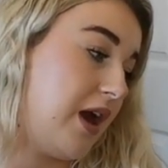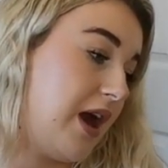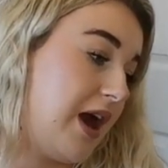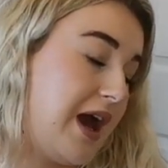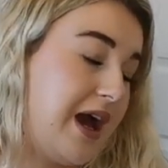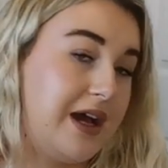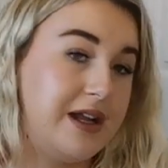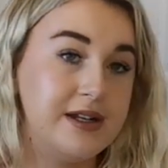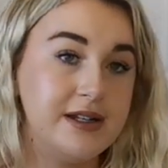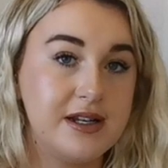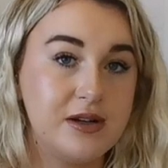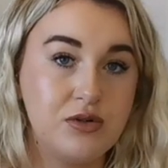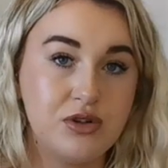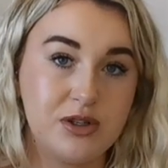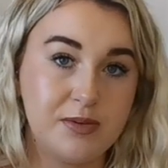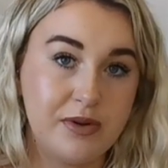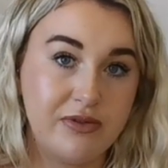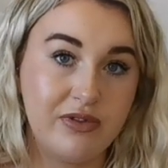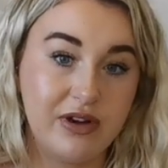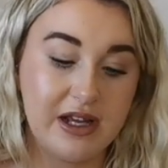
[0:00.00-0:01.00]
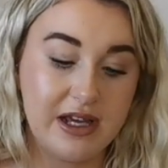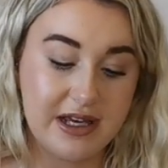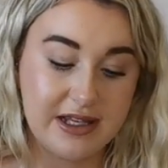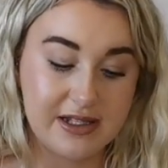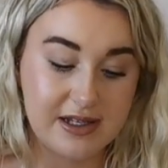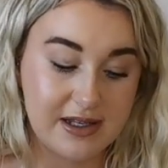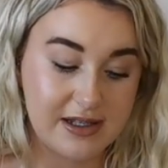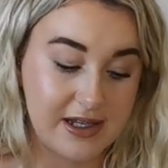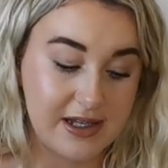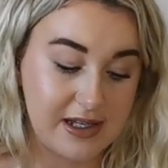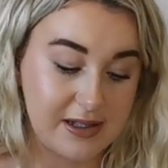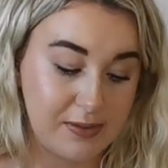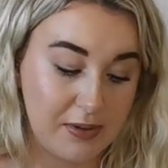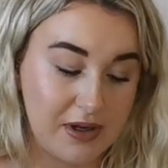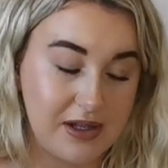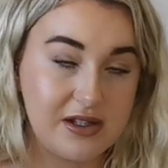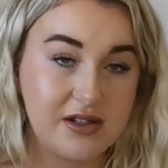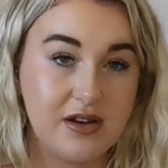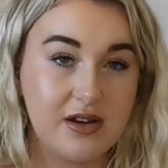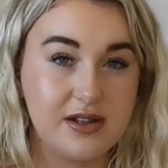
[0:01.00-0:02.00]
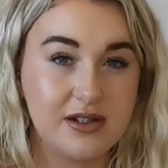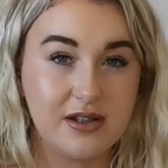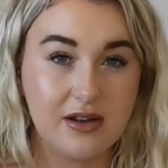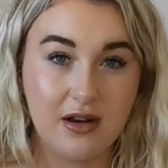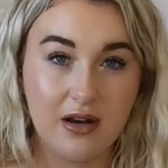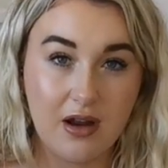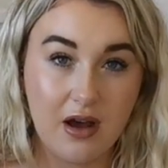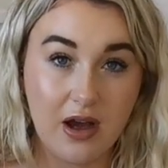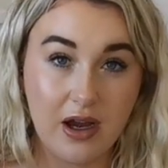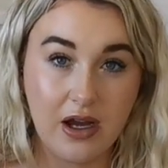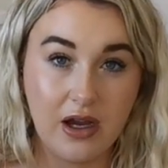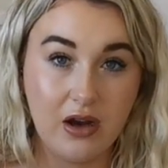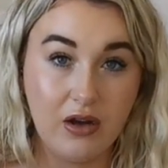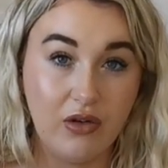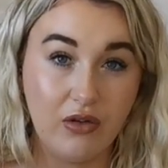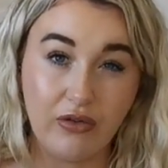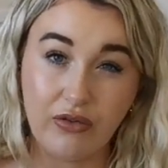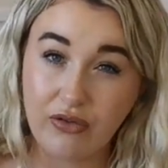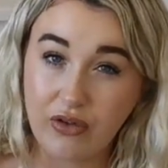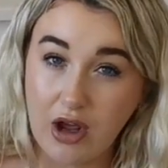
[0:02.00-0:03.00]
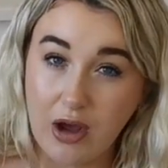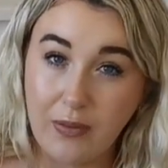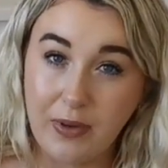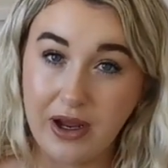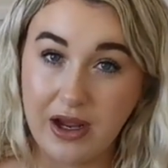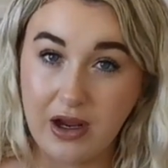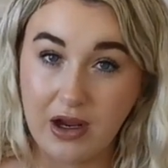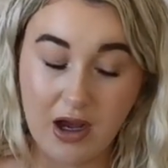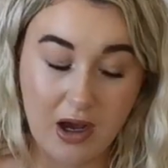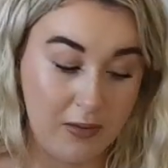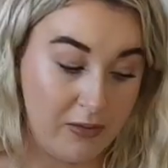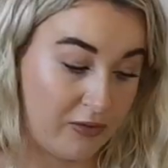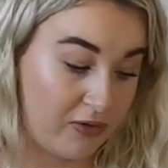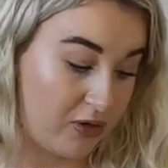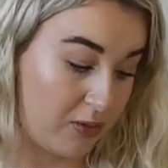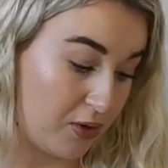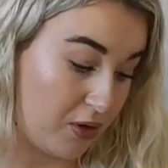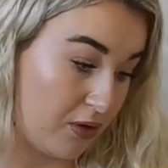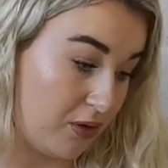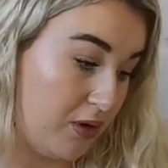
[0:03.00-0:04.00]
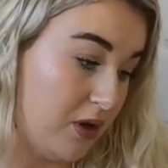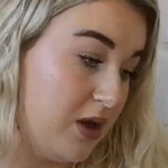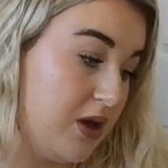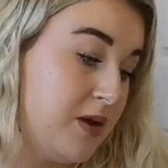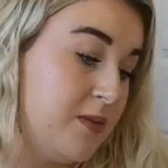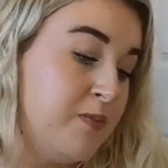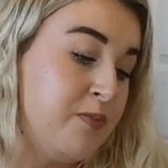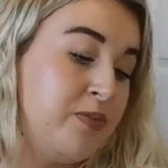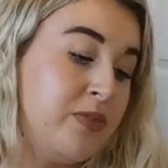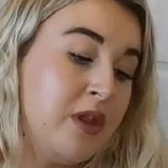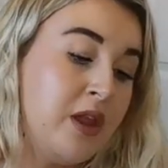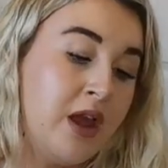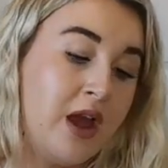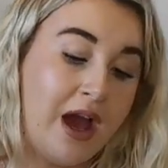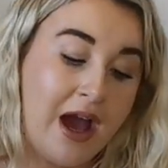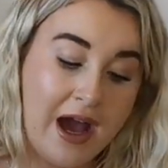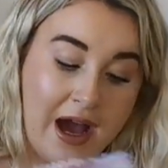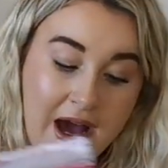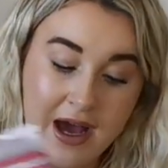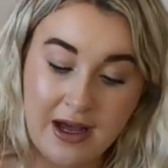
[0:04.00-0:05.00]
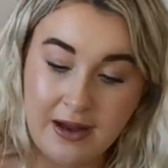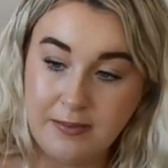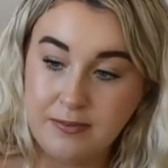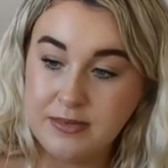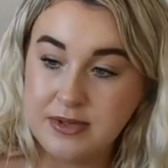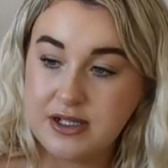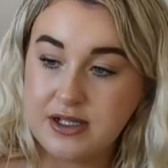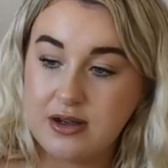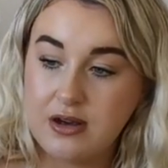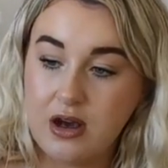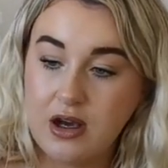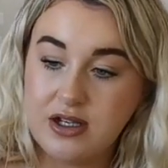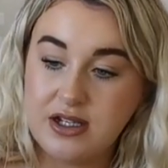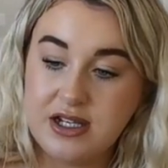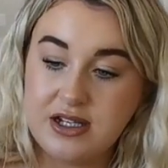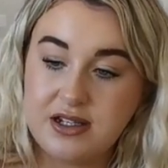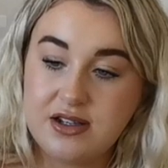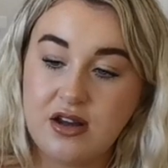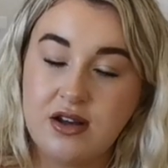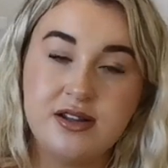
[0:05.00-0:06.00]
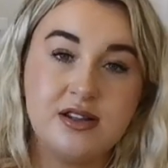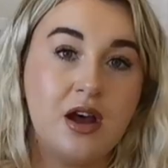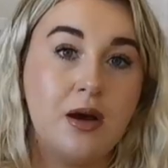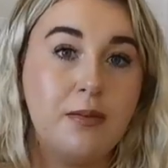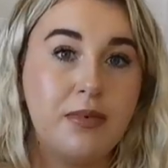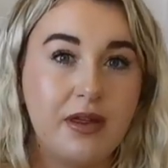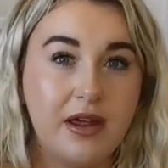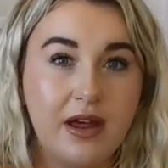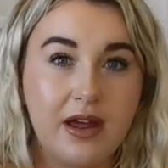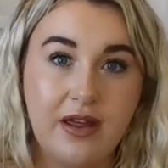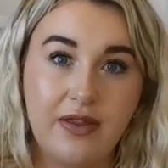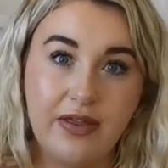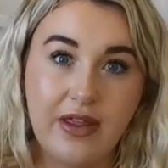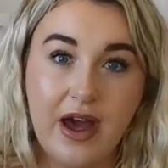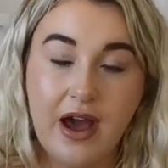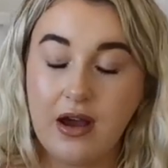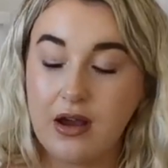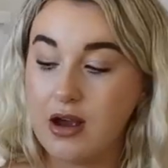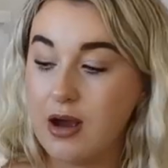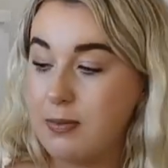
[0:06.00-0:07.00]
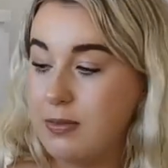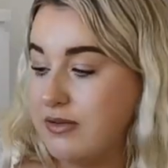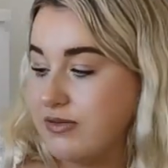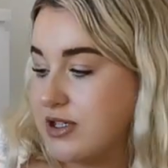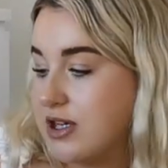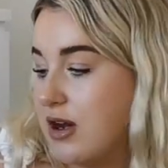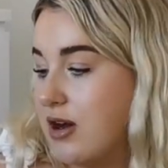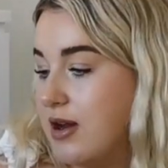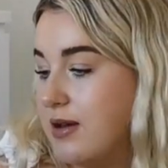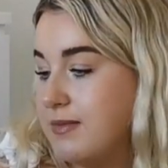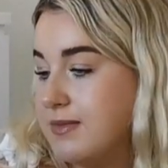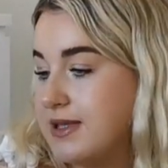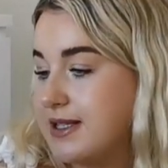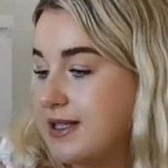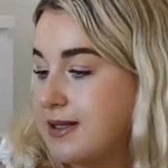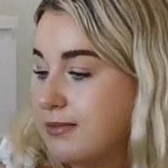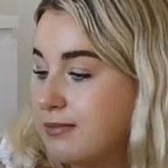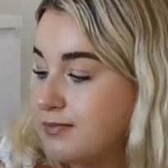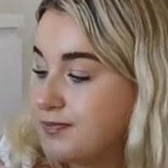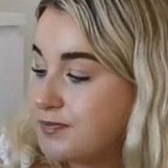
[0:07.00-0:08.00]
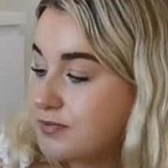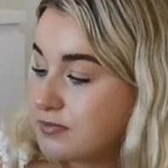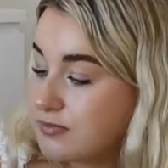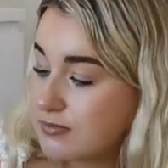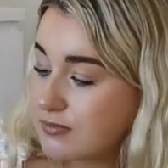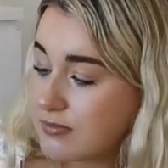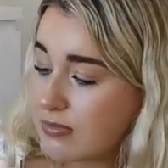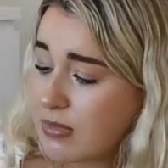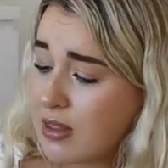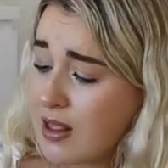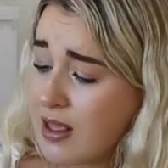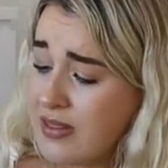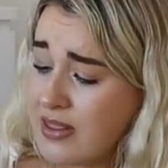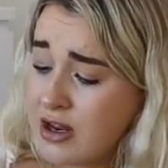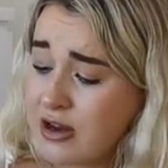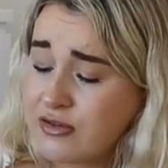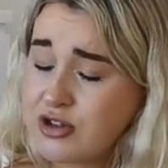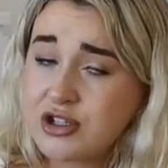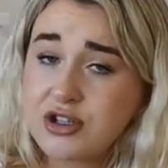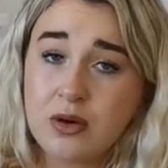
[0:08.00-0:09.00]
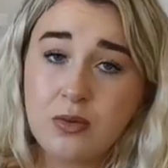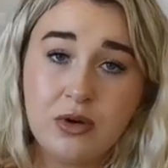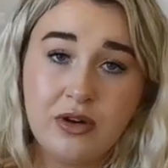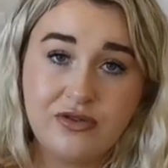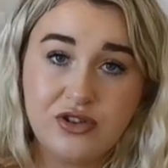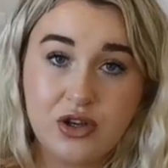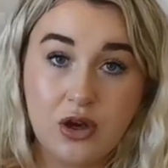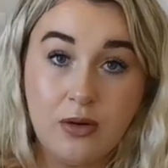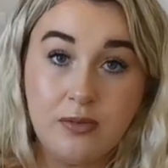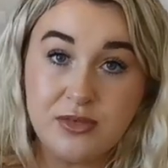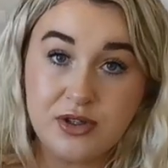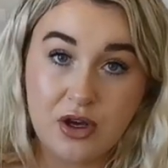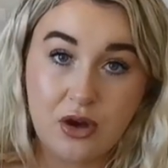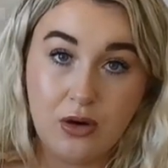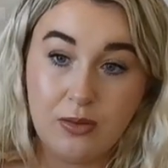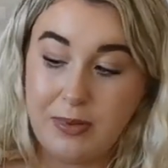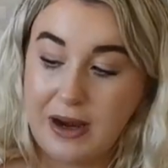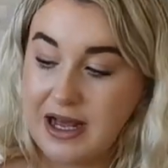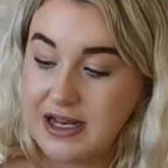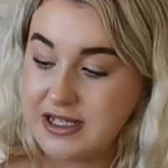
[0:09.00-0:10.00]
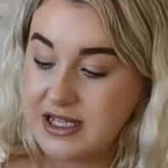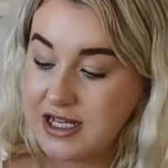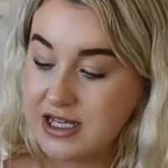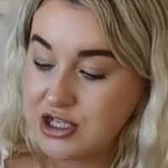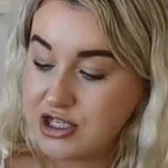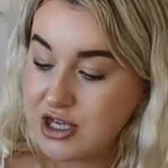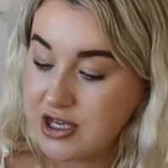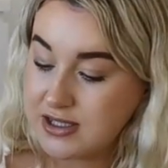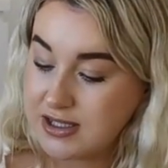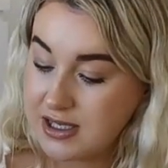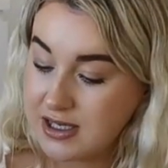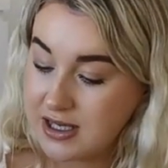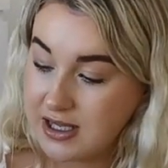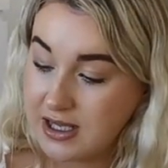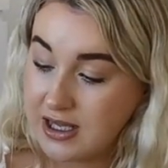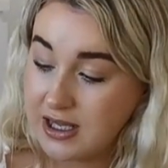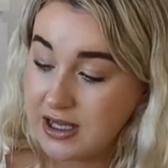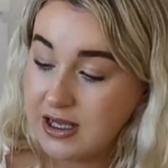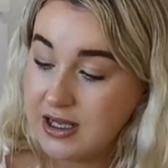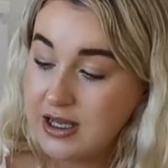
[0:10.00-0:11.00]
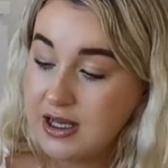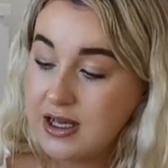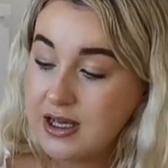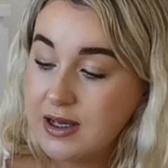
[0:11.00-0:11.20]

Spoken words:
And it will just be really easy and accessible. It's nice and light and flowy and comfortable. And I did size up in that a couple of times. And then I've just got one of Tom's old black t-shirts in here